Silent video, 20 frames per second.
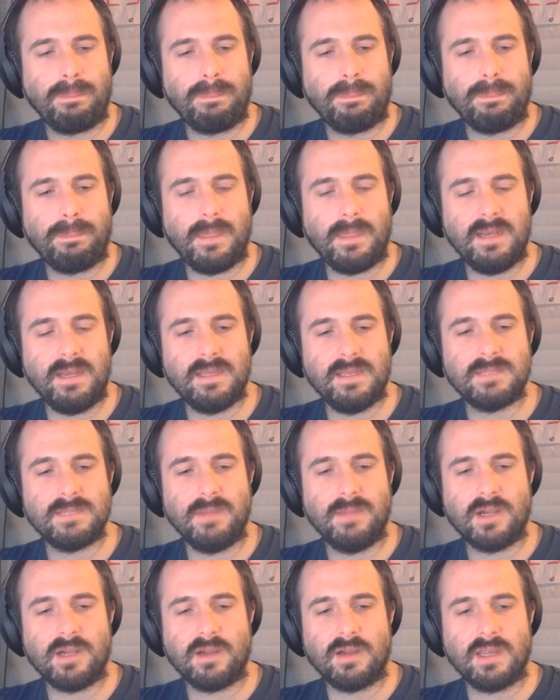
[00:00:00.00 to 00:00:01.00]

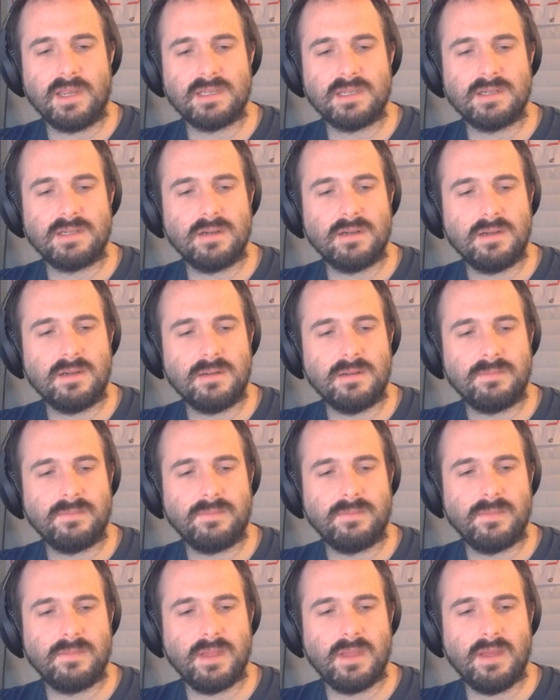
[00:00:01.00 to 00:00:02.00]
NESMaker Kickstarter.
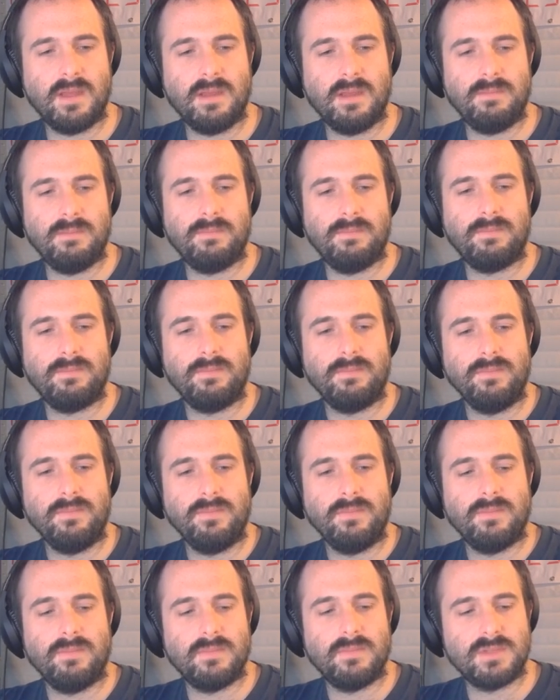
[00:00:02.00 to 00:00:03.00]

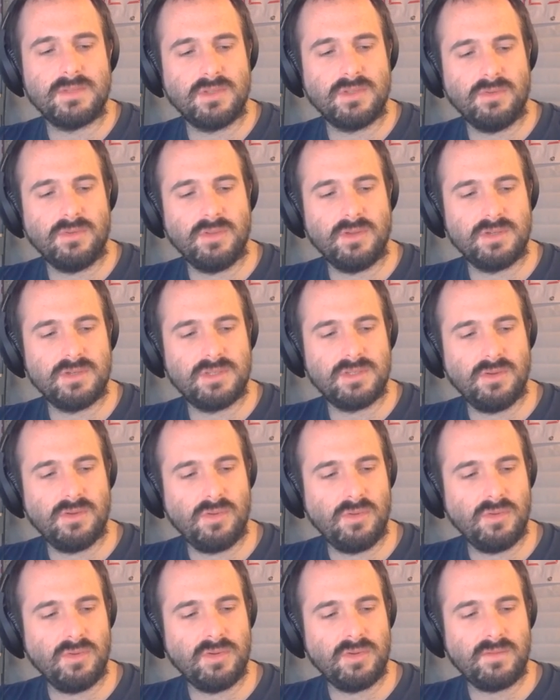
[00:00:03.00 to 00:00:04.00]
So there's the
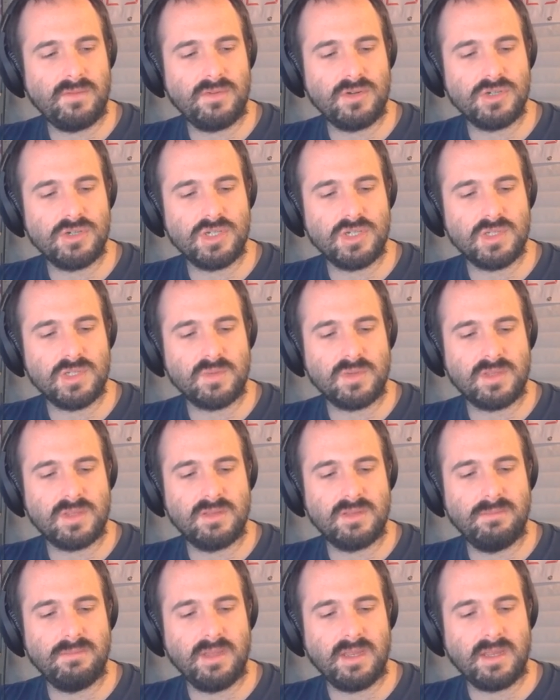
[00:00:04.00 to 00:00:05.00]
older versions with
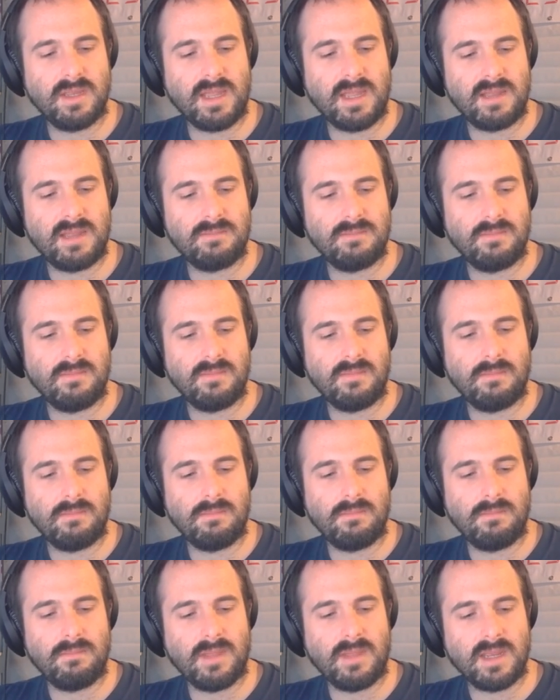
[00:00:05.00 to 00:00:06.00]
the big
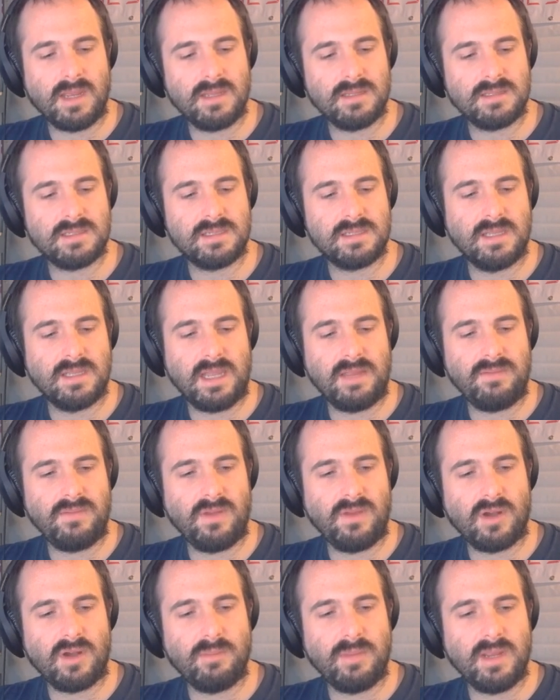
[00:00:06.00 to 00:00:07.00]
ATmegas, the
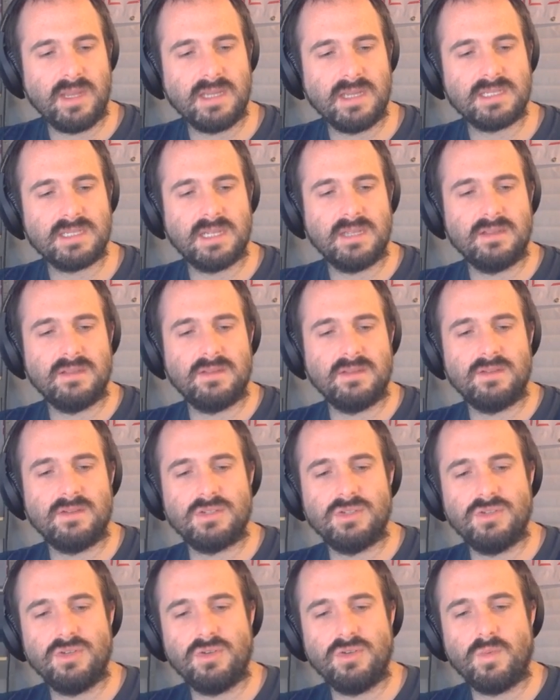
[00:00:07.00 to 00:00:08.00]
AVR based, and then
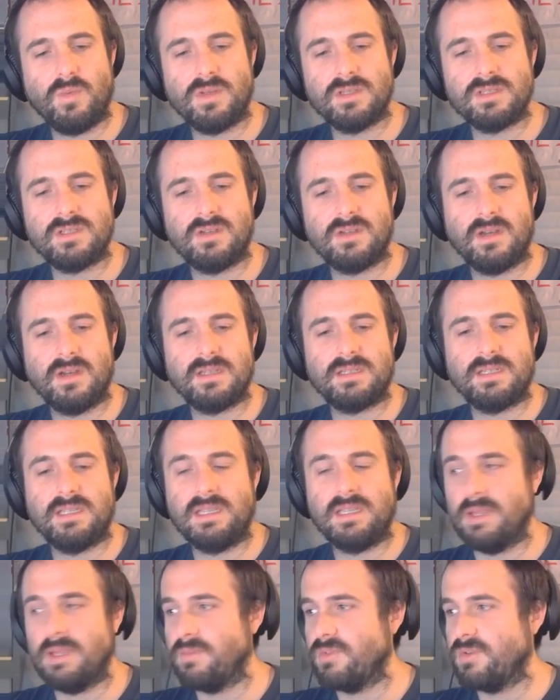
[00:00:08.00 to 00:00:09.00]
there's new ones that are
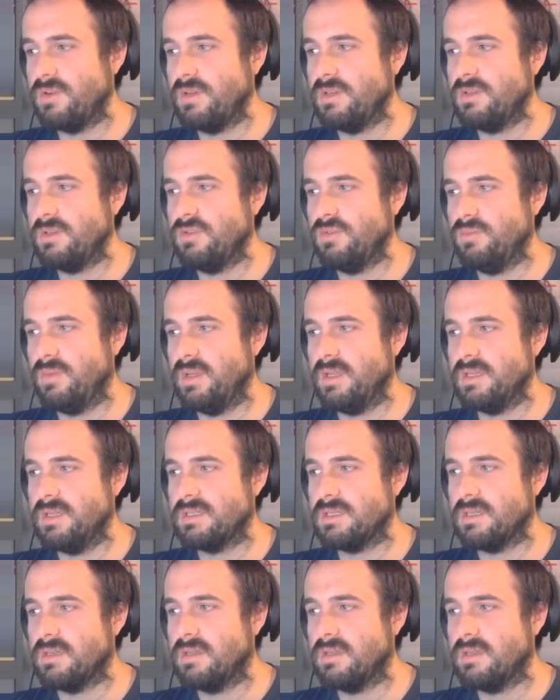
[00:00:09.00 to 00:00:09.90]
STM32 based.